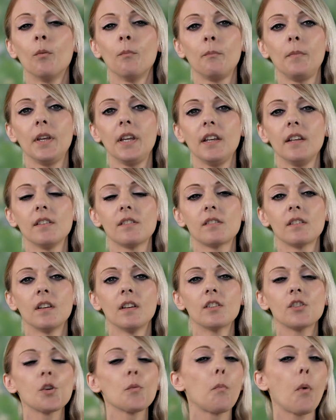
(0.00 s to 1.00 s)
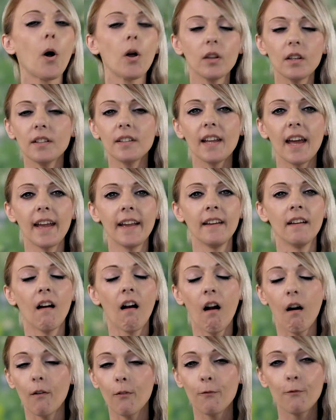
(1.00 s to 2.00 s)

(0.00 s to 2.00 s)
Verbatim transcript: on bees to pollinate our